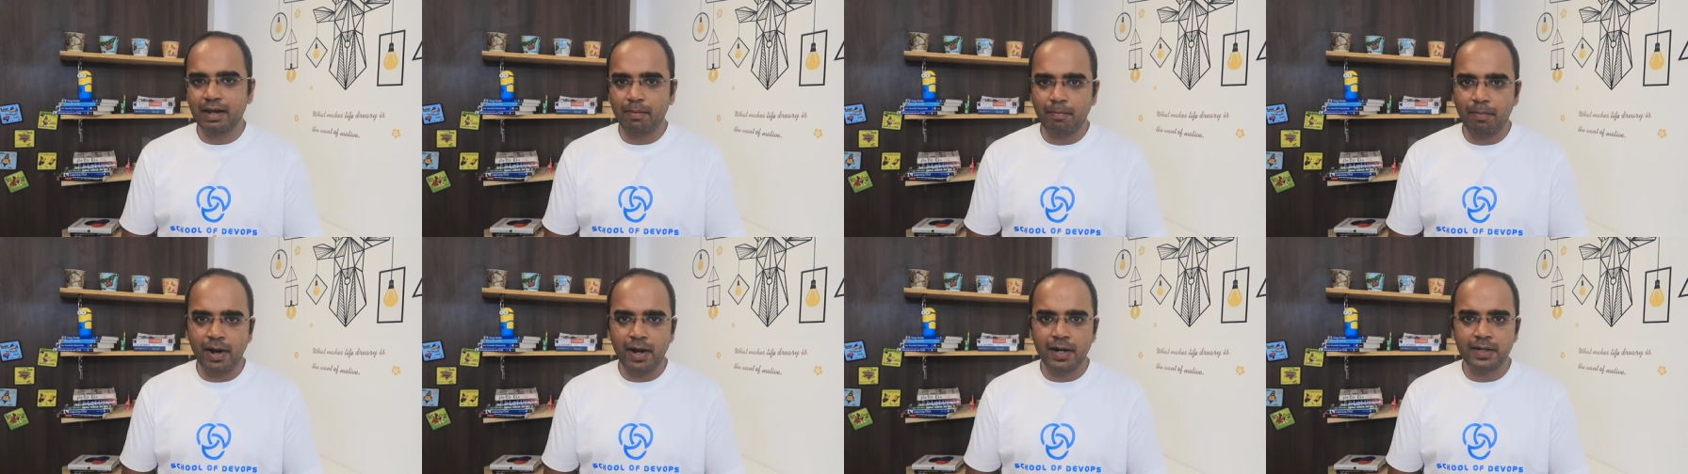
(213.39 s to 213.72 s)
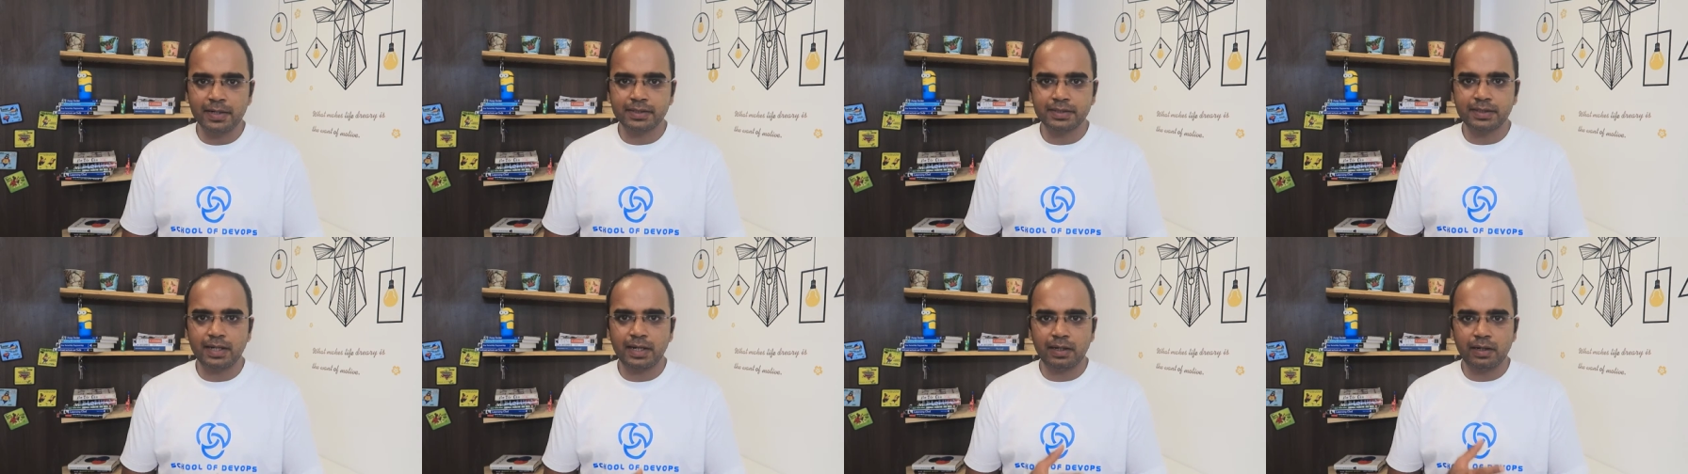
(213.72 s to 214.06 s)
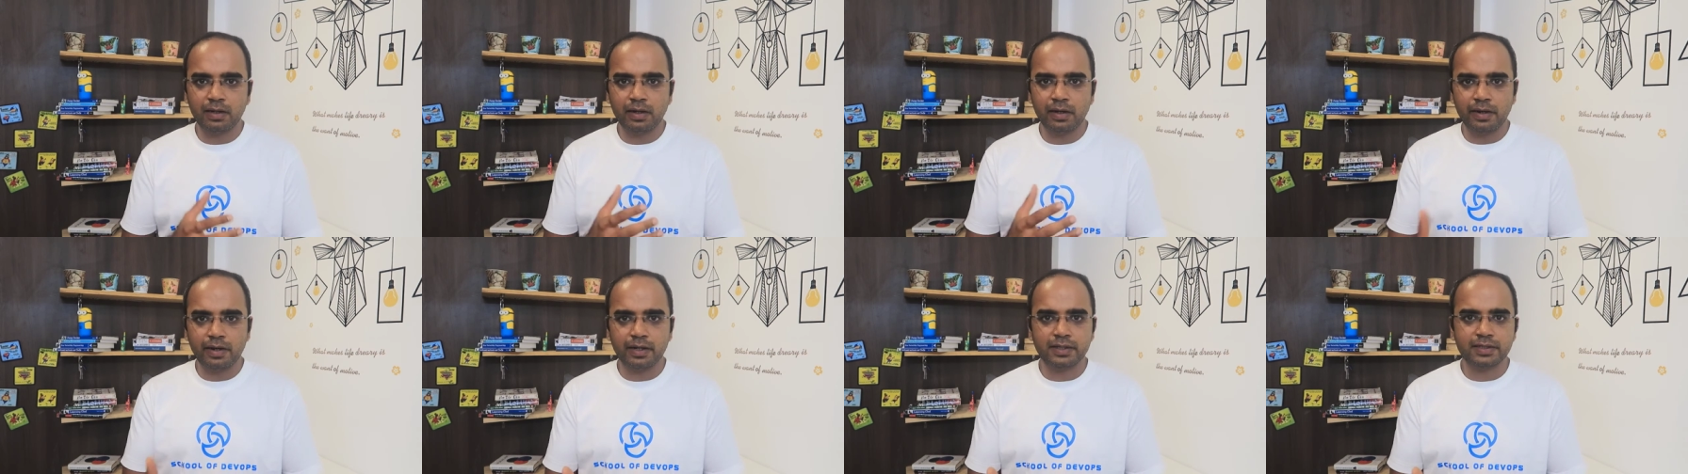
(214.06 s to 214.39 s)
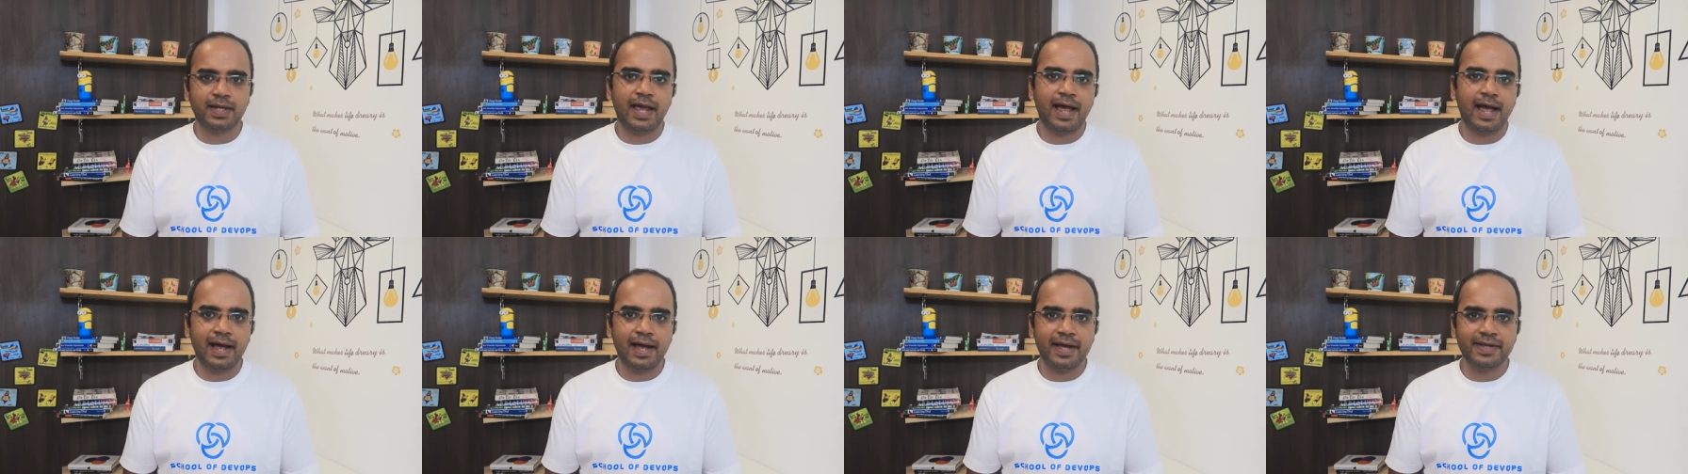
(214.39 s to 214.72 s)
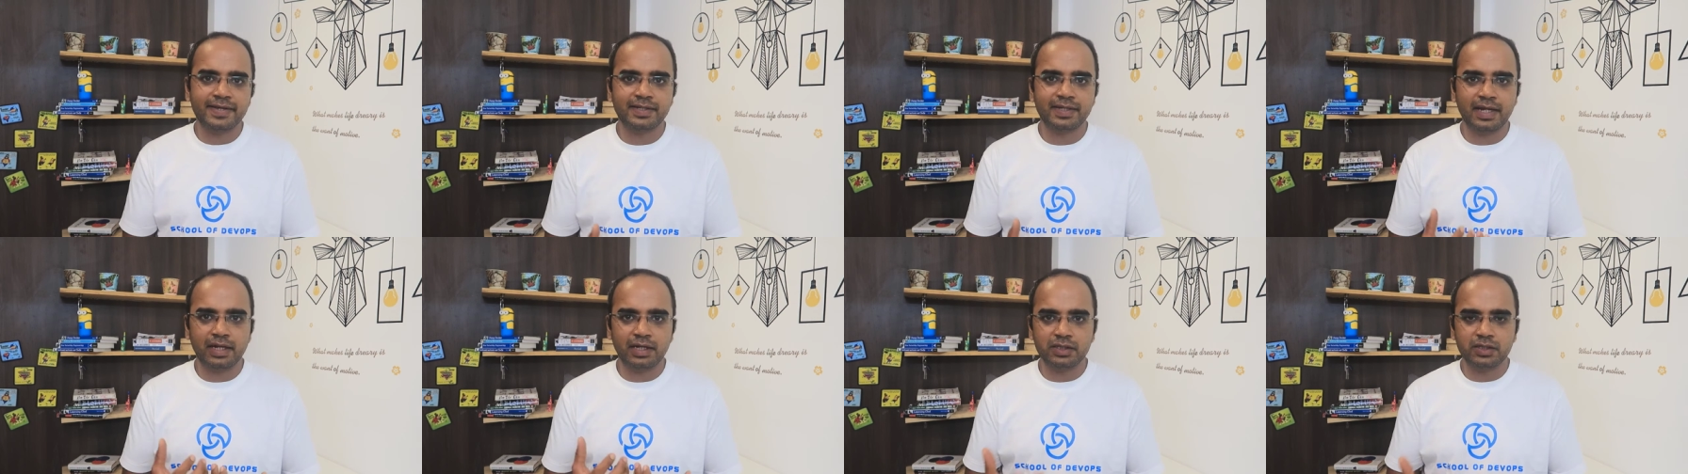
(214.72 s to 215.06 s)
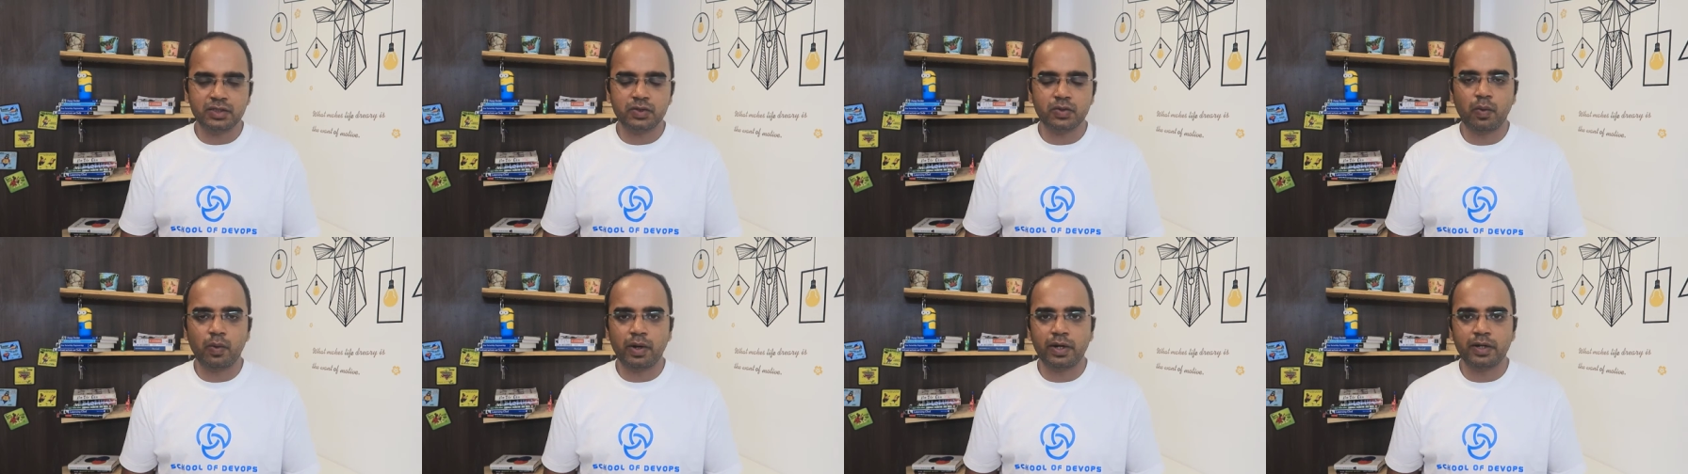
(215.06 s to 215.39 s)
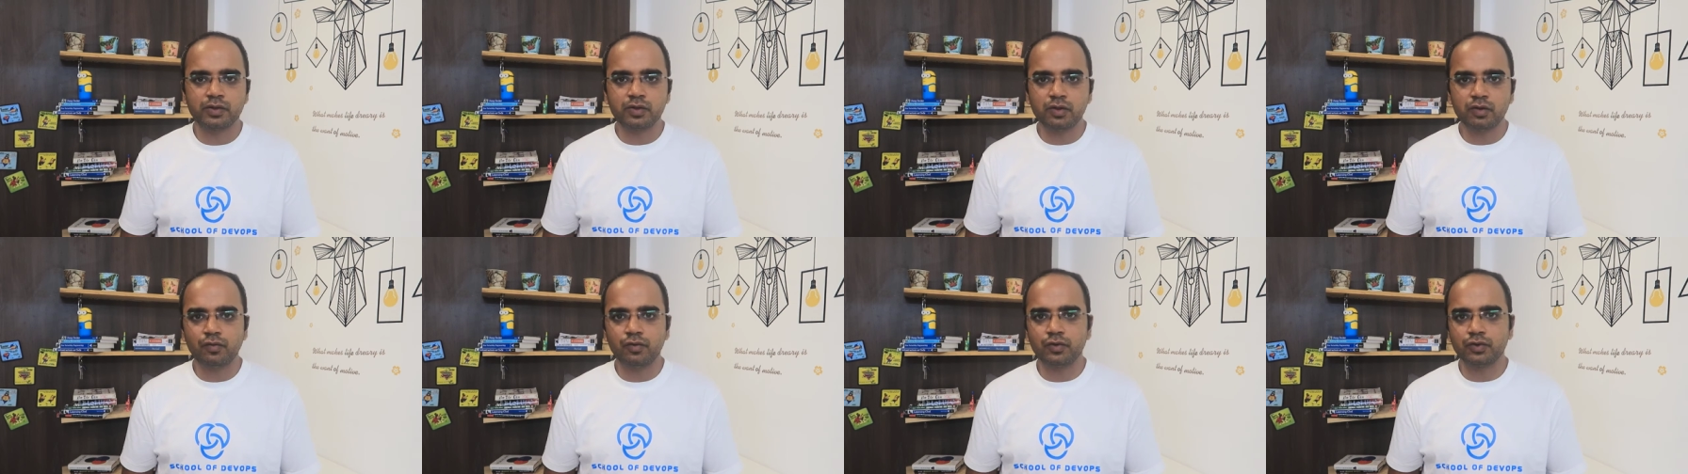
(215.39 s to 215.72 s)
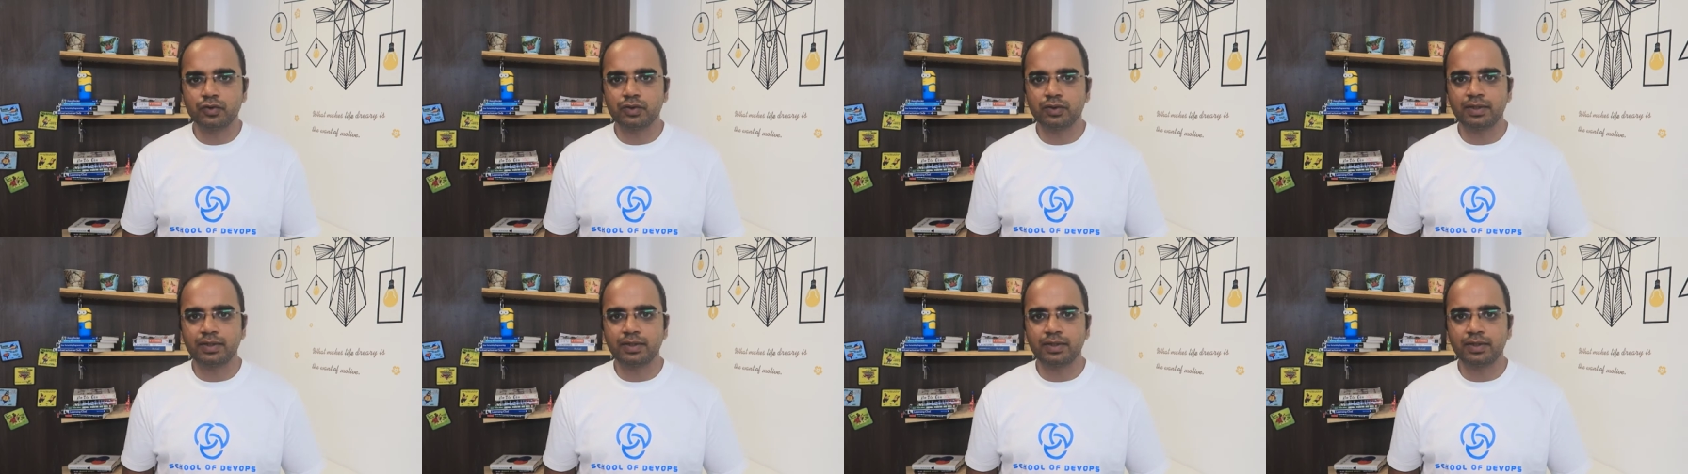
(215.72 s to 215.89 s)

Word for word: commands that Linux has and so on and so forth.